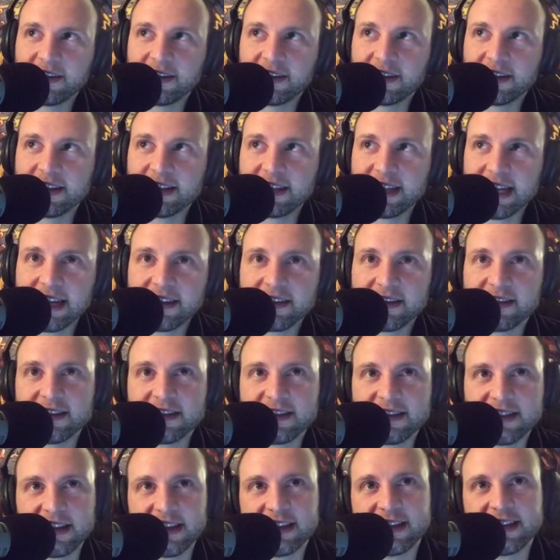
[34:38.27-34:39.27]
the
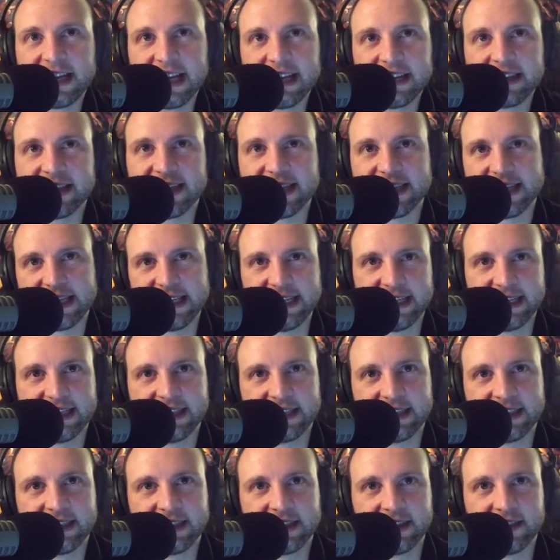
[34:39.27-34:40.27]
death, see, deaths
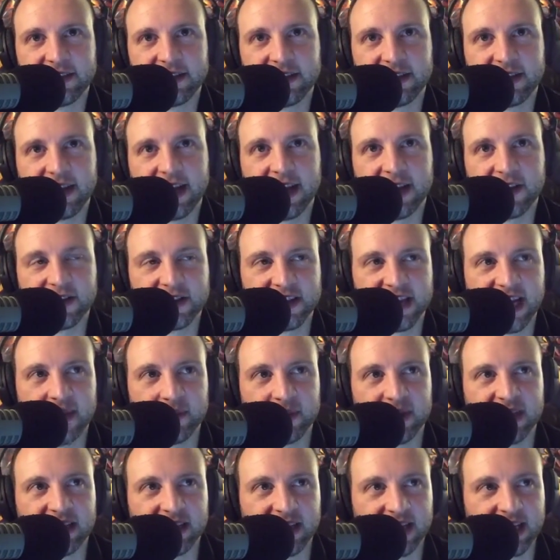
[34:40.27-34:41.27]
in
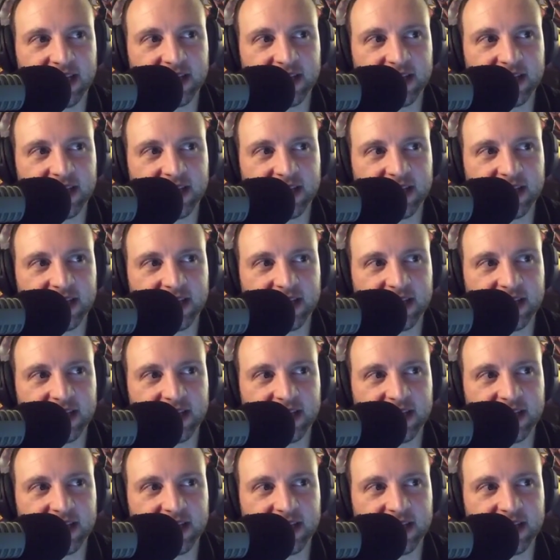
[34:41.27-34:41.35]
entertainment and,